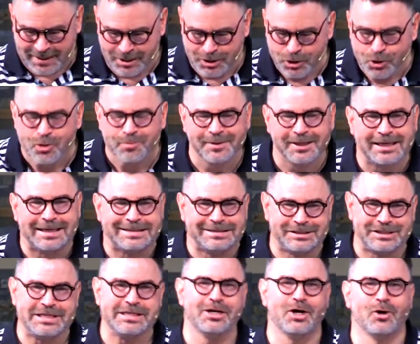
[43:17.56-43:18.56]
the Human
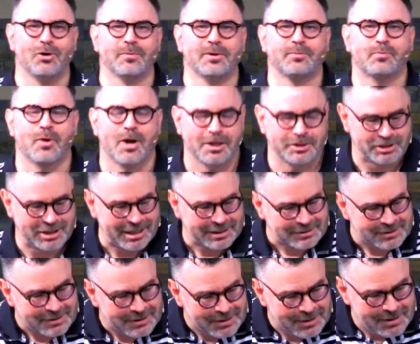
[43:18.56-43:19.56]
Genome
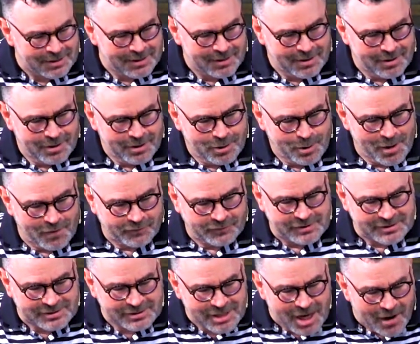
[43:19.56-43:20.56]
Project who
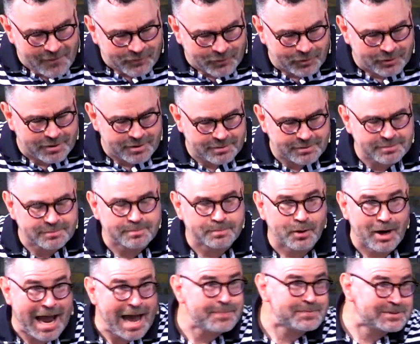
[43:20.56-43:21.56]
have discovered
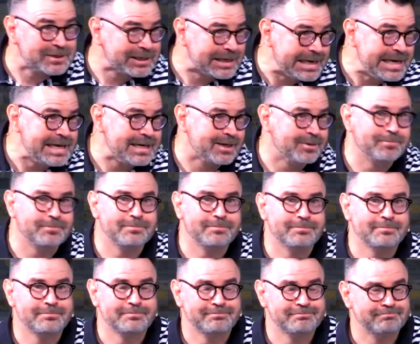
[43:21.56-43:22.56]
perhaps a key
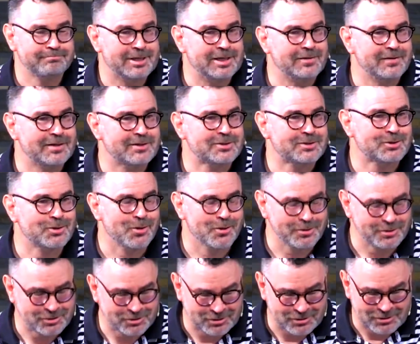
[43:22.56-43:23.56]
in this
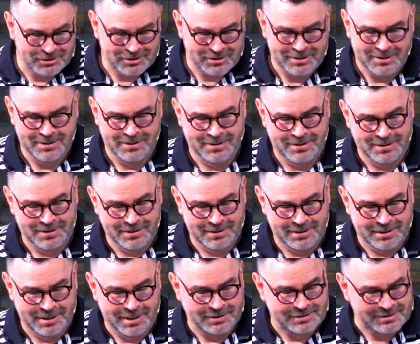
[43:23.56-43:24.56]
search.
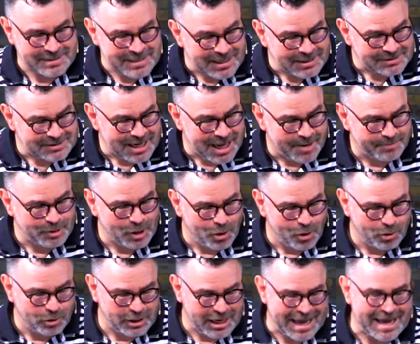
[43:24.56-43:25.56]
It's the enzyme
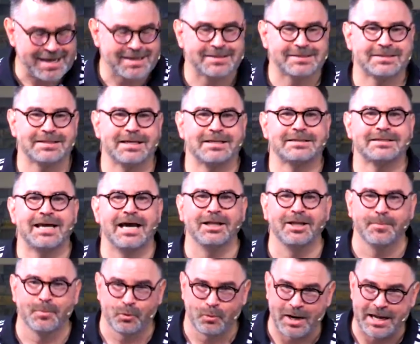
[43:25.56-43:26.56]
known as
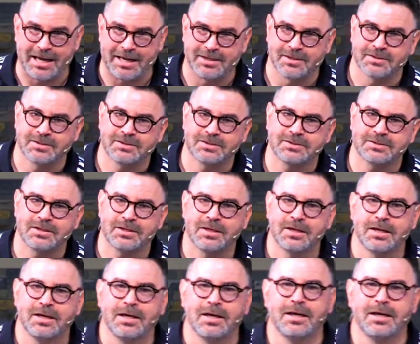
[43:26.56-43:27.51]
telomerase.